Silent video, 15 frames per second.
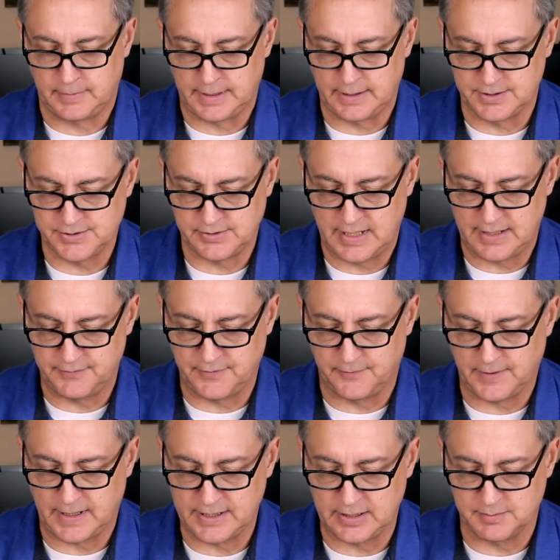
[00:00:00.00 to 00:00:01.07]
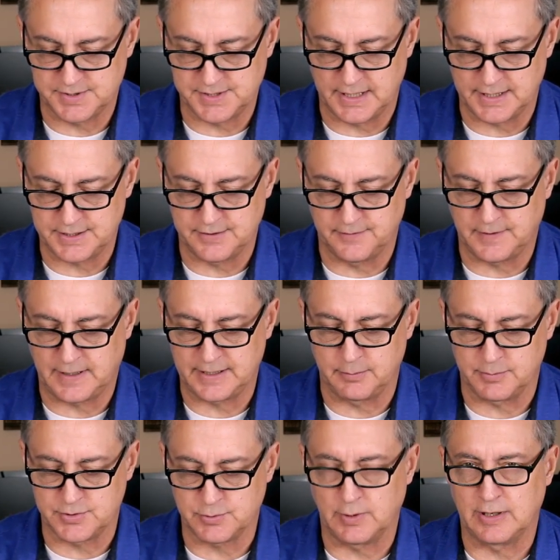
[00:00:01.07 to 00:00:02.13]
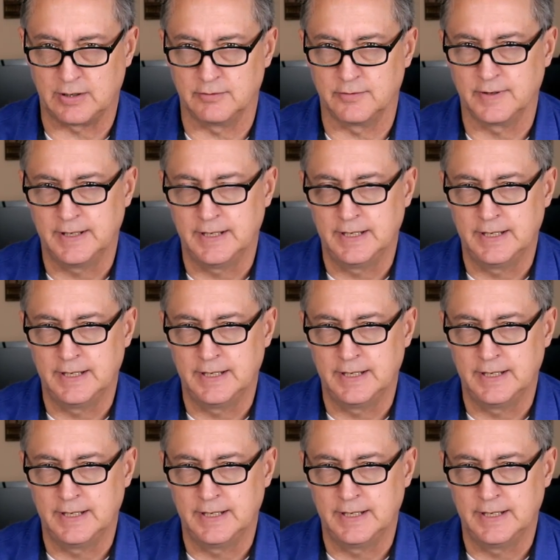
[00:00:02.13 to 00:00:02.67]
I also have the volume set to volume 12.